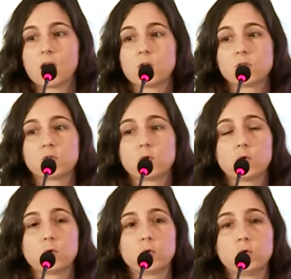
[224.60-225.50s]

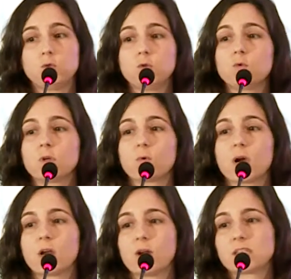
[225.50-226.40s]
So you do
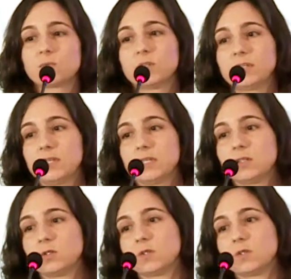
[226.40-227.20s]
require expertise